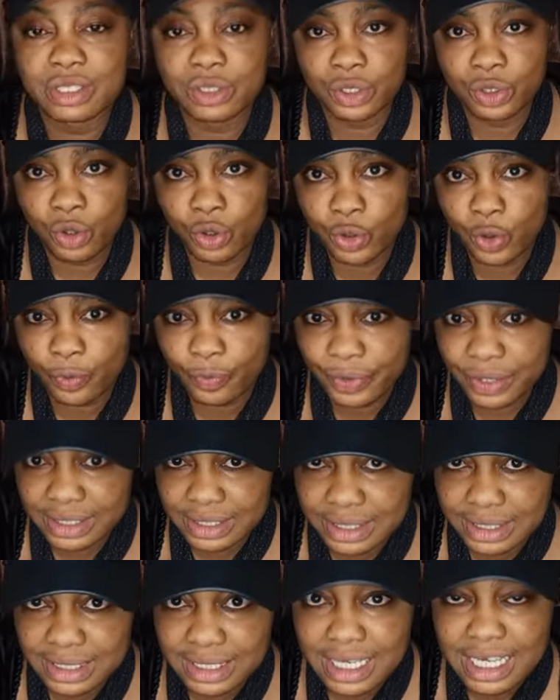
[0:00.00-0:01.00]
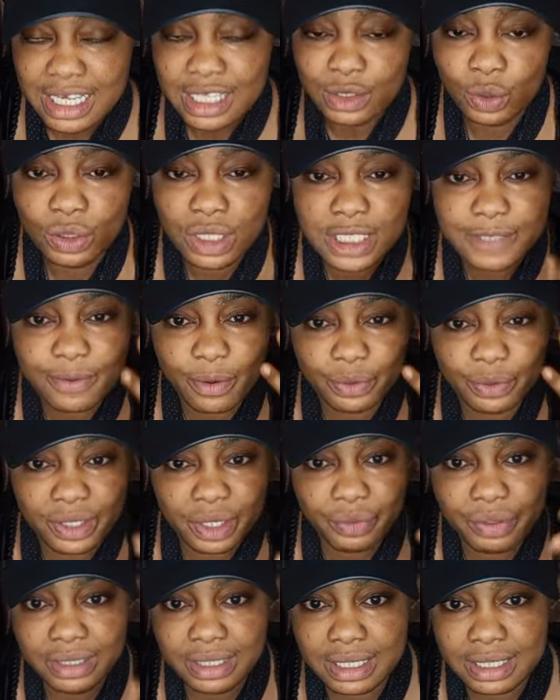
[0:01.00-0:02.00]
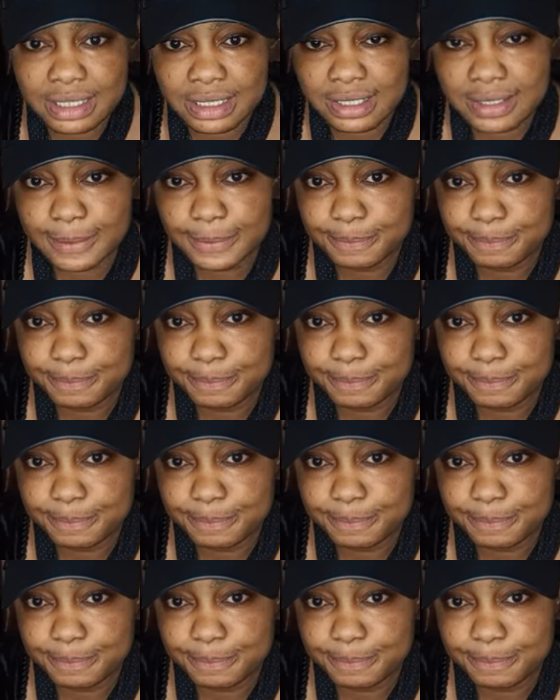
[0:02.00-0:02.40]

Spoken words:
on your face. Do this for 3 days.